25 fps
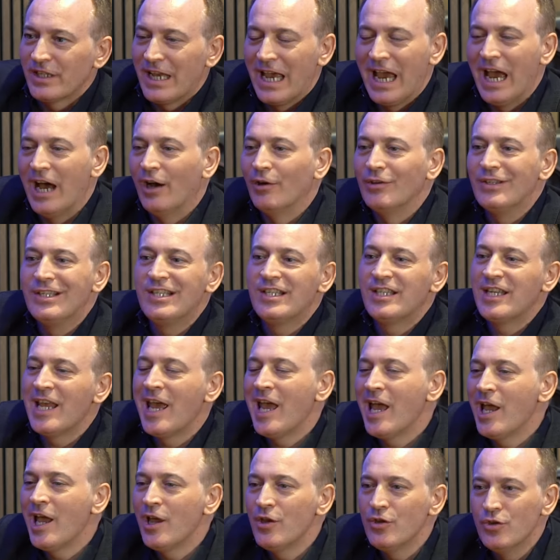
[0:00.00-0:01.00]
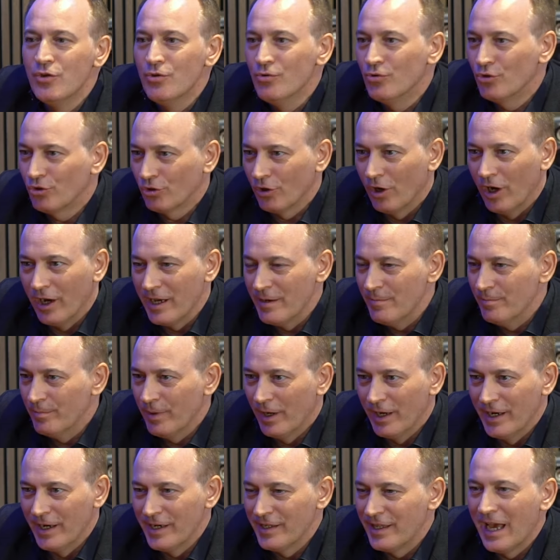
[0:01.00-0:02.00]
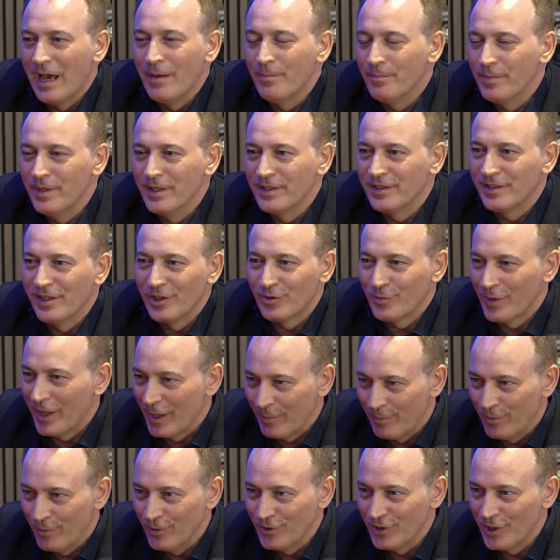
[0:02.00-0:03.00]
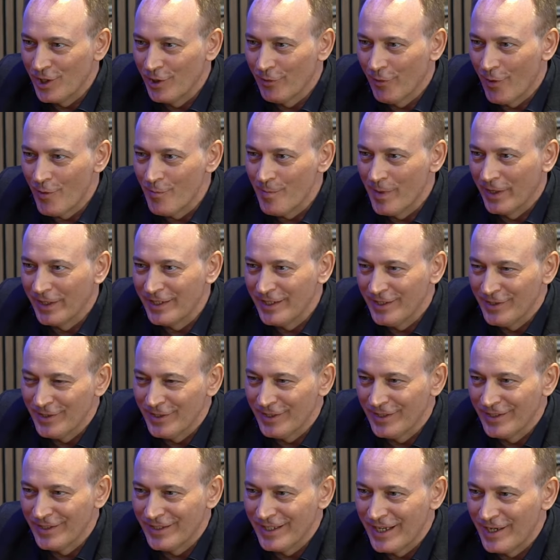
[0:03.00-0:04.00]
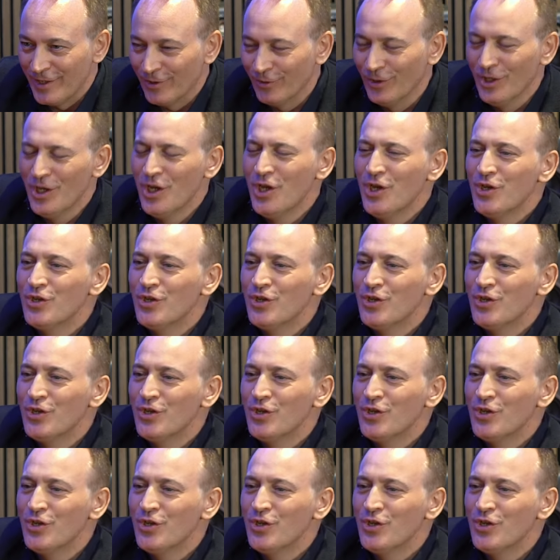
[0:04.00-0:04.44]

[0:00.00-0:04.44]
How dare you try and buy that business without putting your own money into the deal?